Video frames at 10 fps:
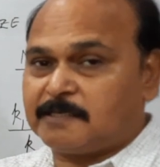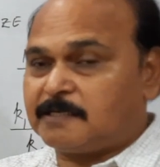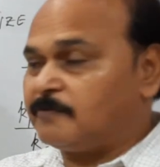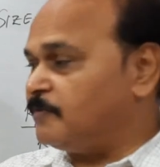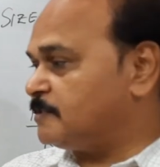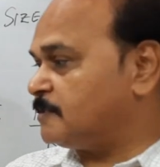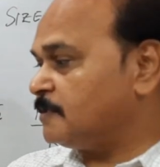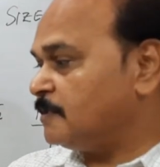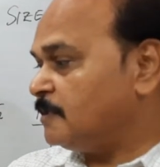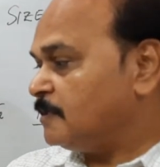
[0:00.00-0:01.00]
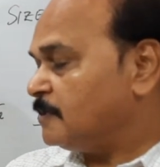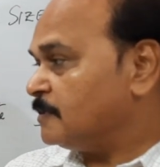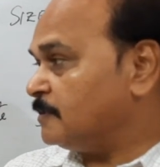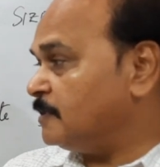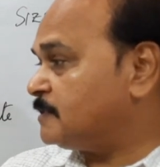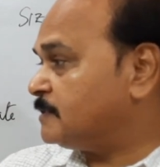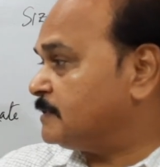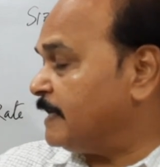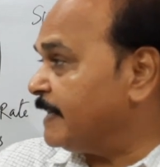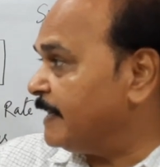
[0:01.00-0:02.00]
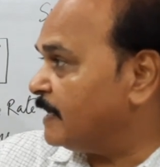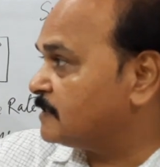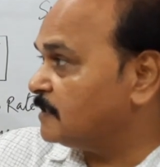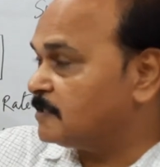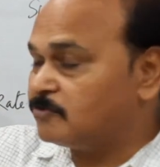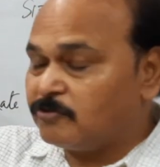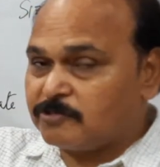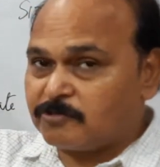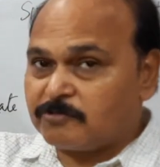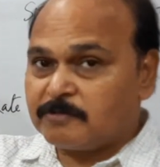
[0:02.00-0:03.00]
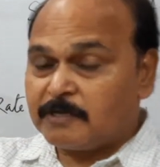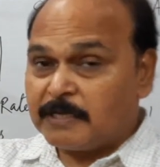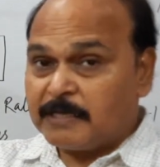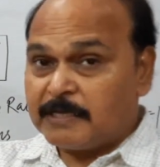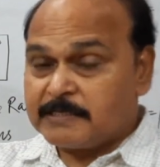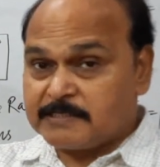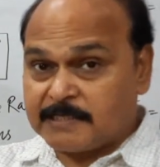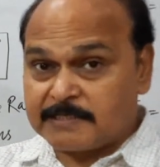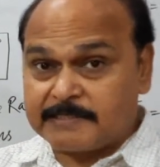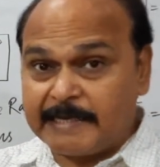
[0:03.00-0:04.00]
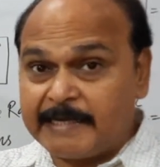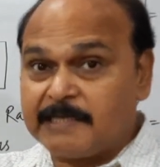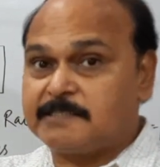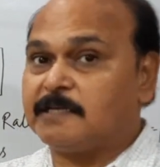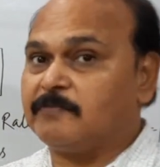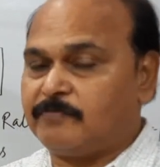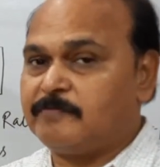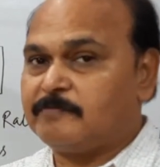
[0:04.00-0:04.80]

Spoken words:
under which this chain reaction is going to sustain itself.